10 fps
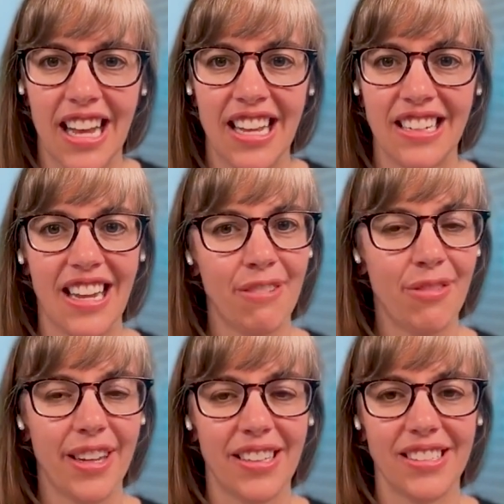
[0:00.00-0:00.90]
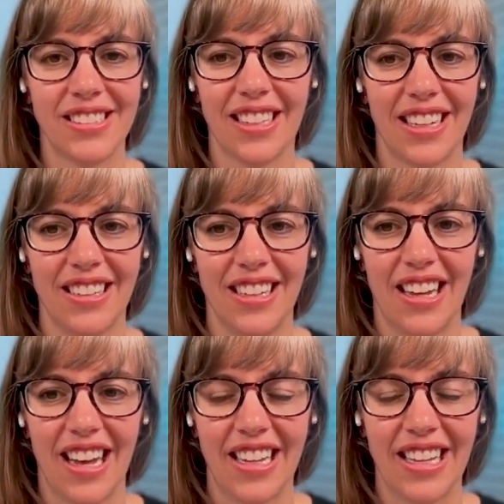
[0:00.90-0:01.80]
And if there's,
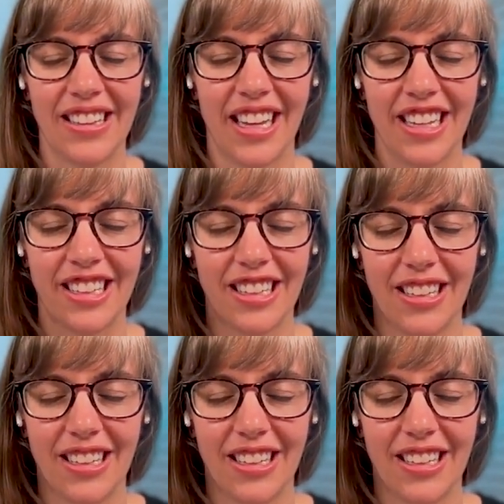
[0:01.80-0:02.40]
again, like